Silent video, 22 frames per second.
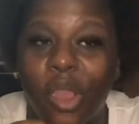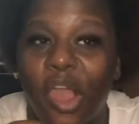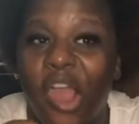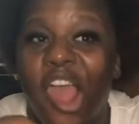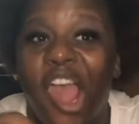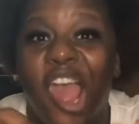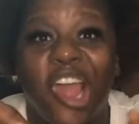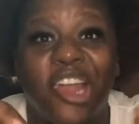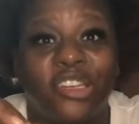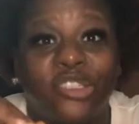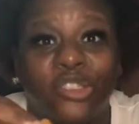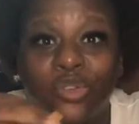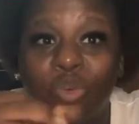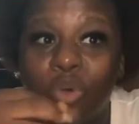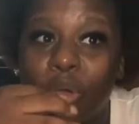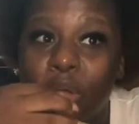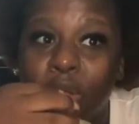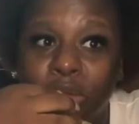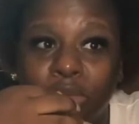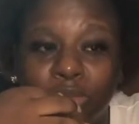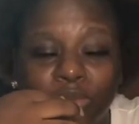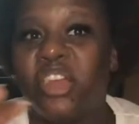I
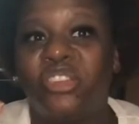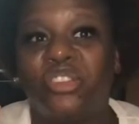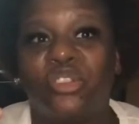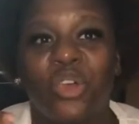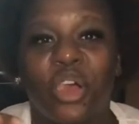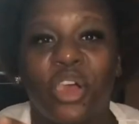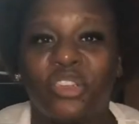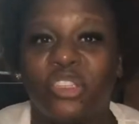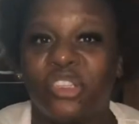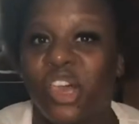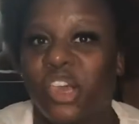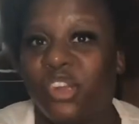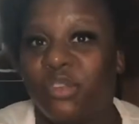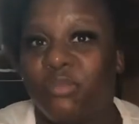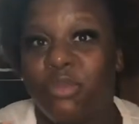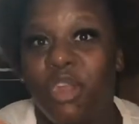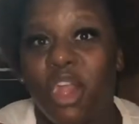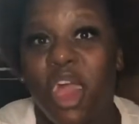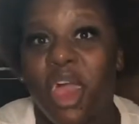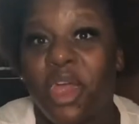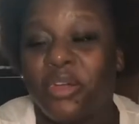ignore him. He's trying to talk to me. I